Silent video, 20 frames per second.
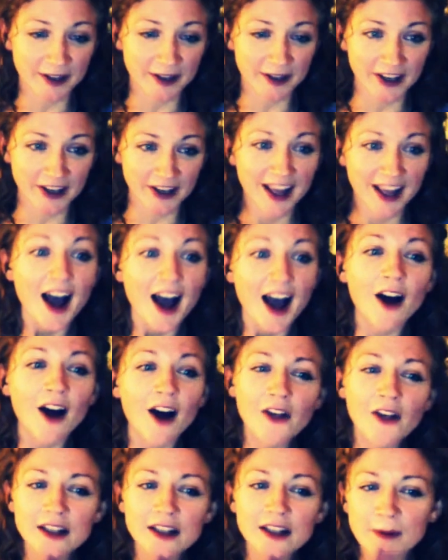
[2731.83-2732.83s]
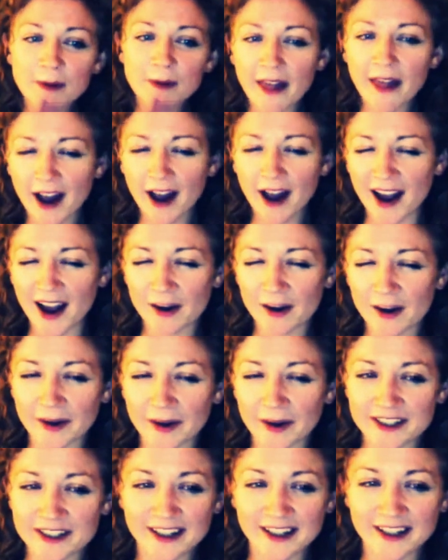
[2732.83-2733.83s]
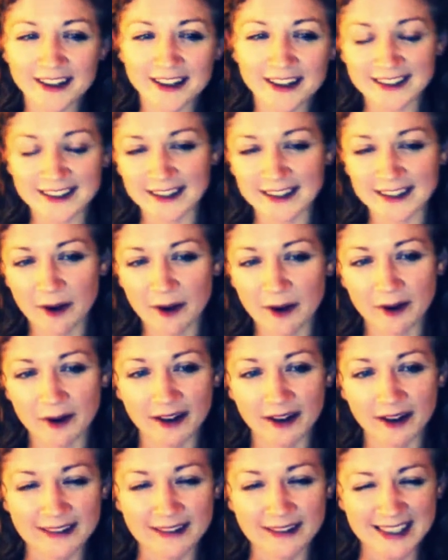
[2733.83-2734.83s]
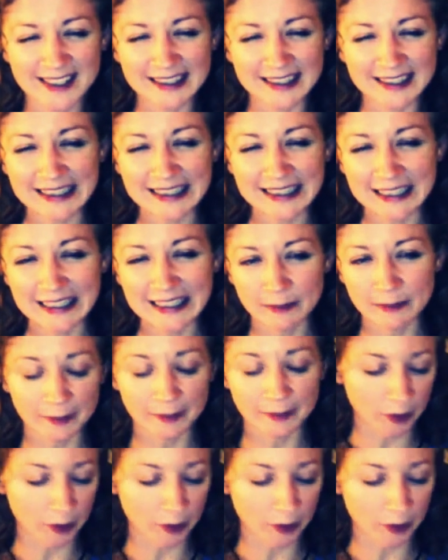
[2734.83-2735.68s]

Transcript: good. Although that's probably a higher budget. That one is a little bit more,